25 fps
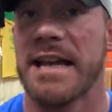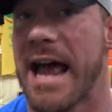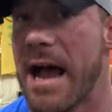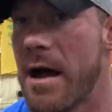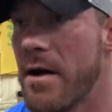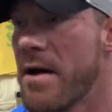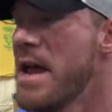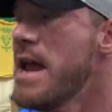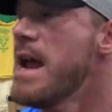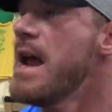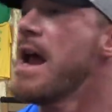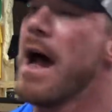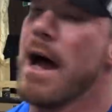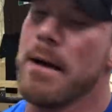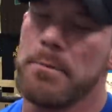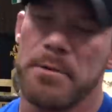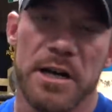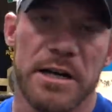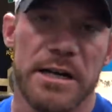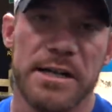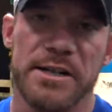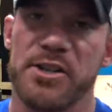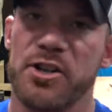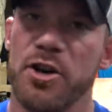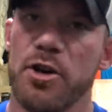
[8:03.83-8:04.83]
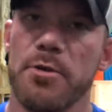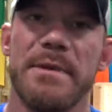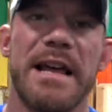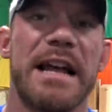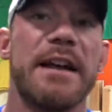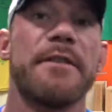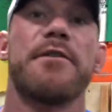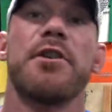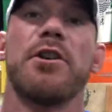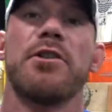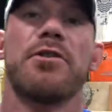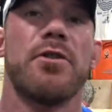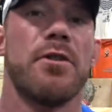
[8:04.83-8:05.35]
Now, I'm gonna assume that
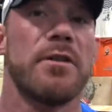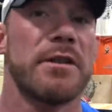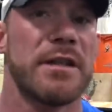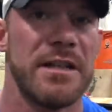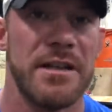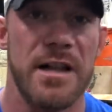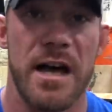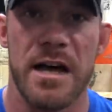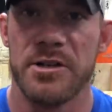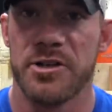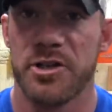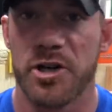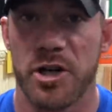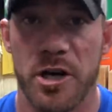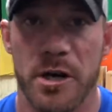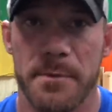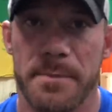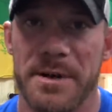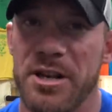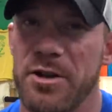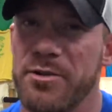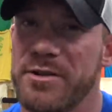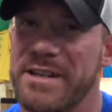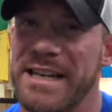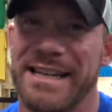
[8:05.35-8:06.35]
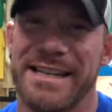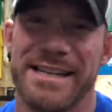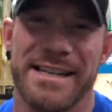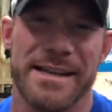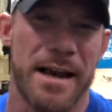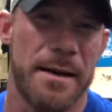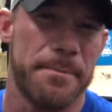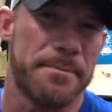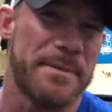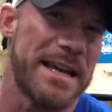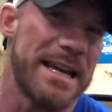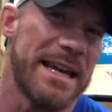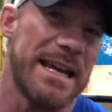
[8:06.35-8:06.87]
if you're doing the lunge, you're gonna be using
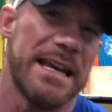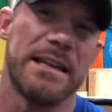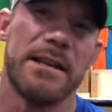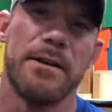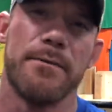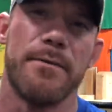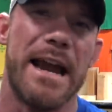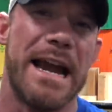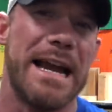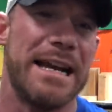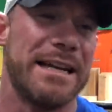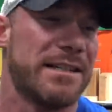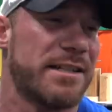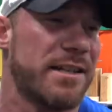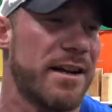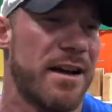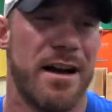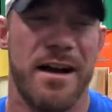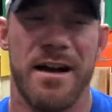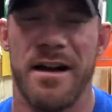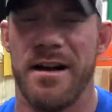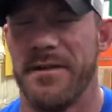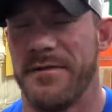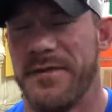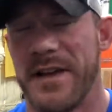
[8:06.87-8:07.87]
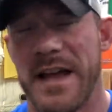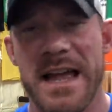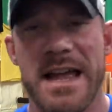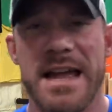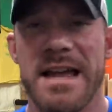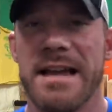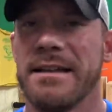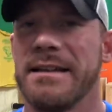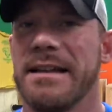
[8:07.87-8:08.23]
something in the range of,